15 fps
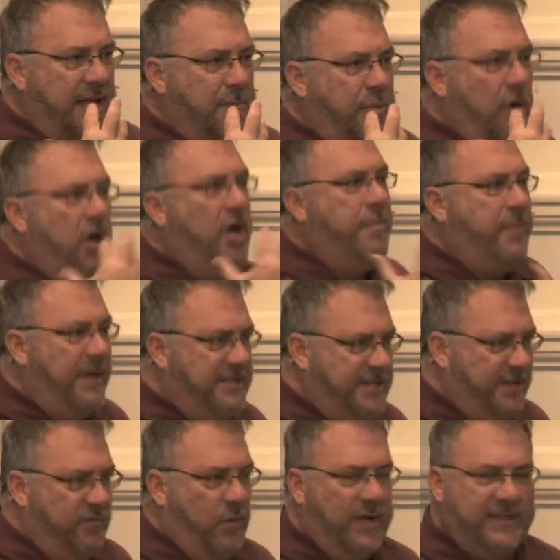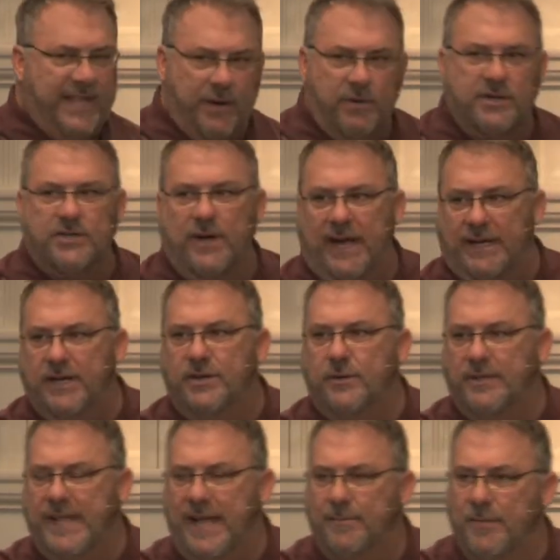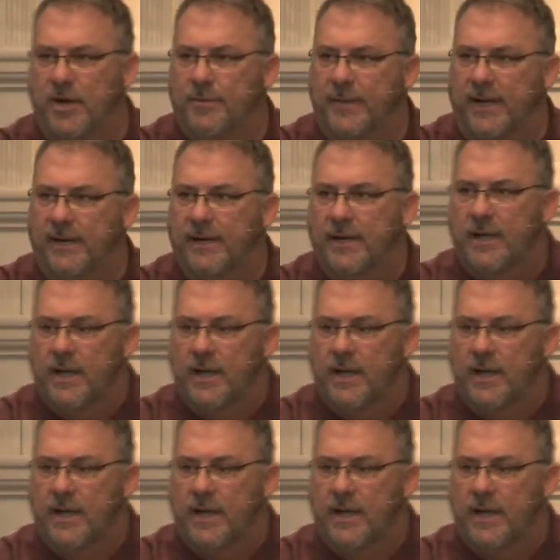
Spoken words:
purpose of what they were trying to do at that moment.